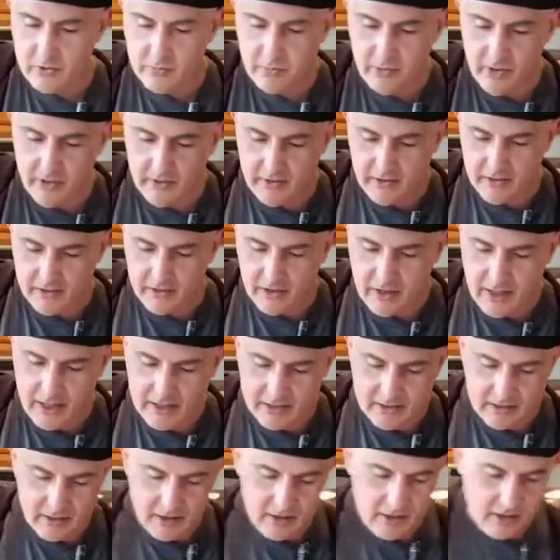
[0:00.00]
spread this
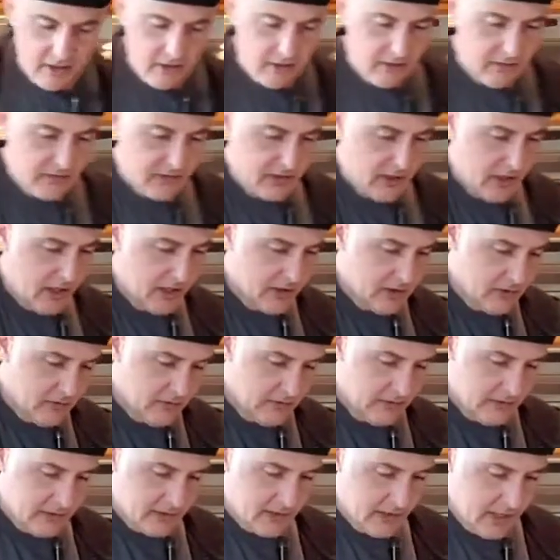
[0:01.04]
last layer of sauce
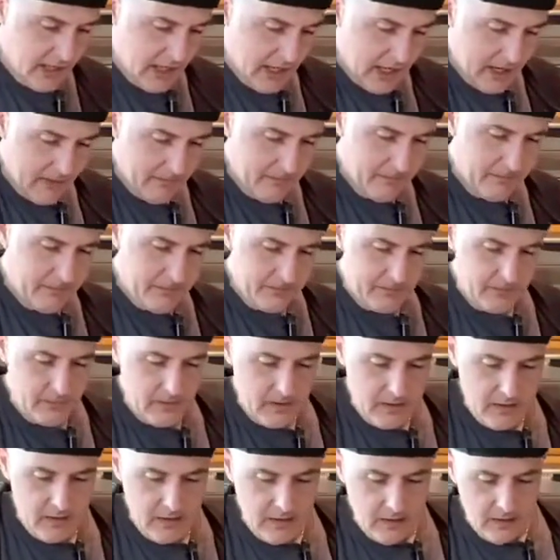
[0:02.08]
over the top.
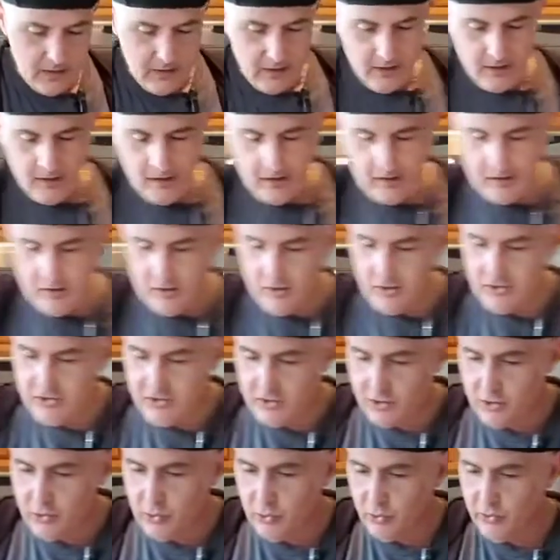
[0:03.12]
And here's
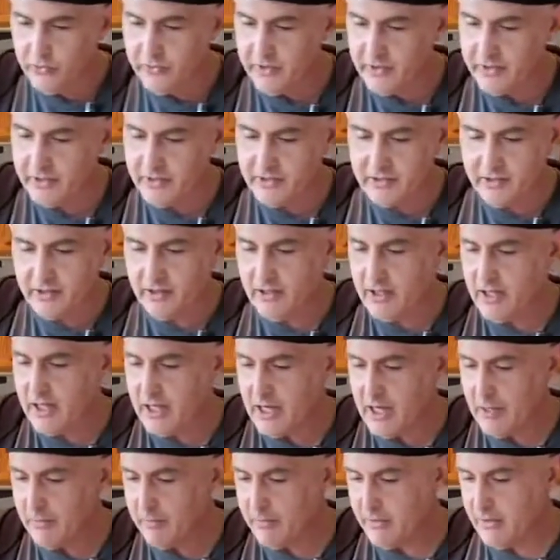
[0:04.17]
the cool thing that's going to
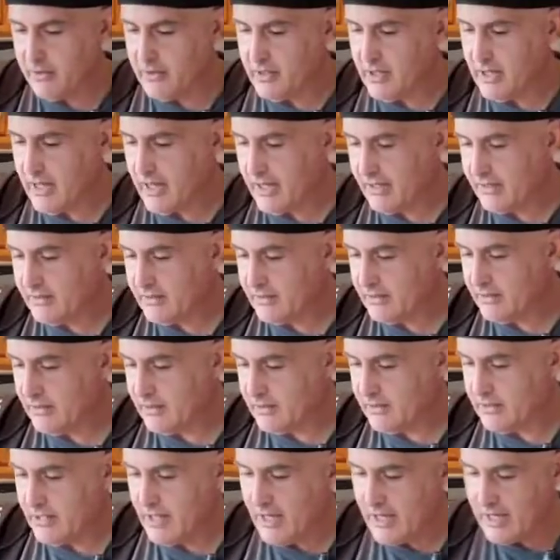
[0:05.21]
happen next,
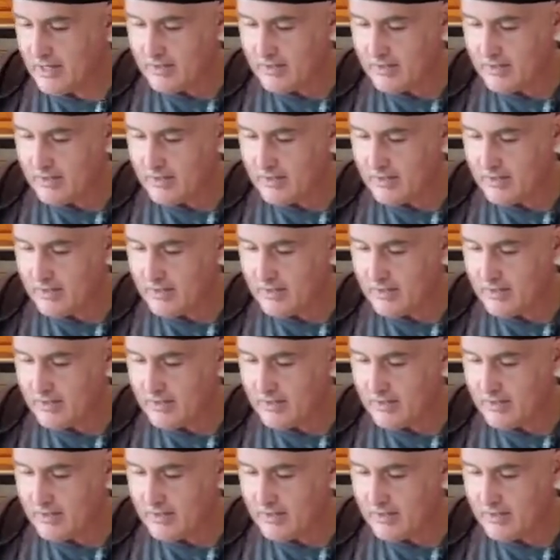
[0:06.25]
is